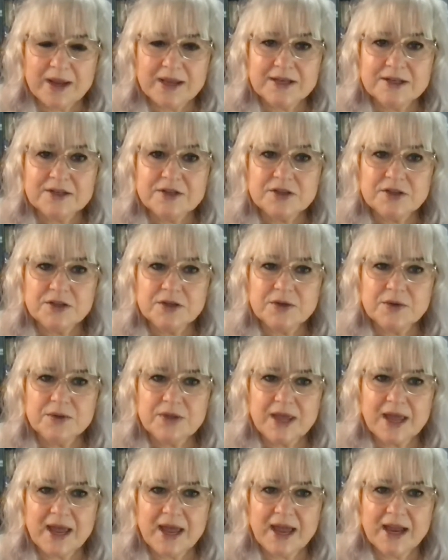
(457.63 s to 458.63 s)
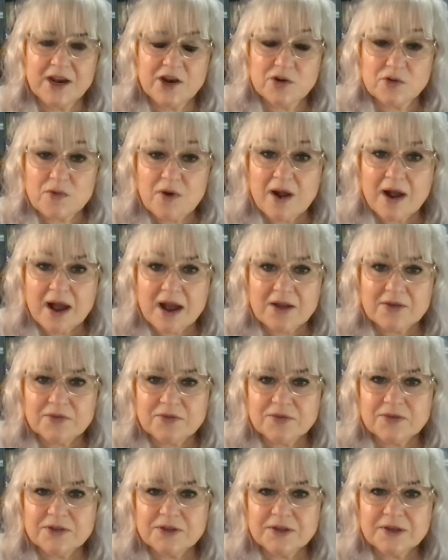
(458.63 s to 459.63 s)
into their
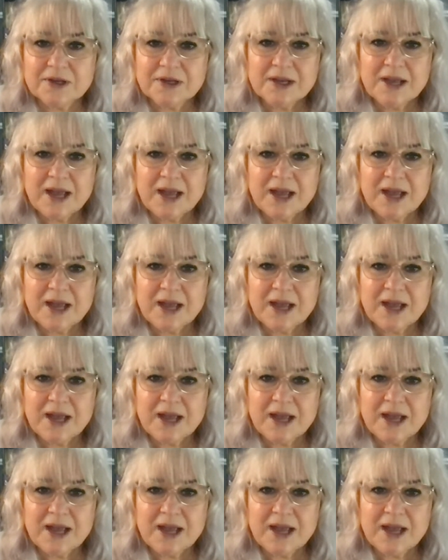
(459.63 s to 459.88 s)
craft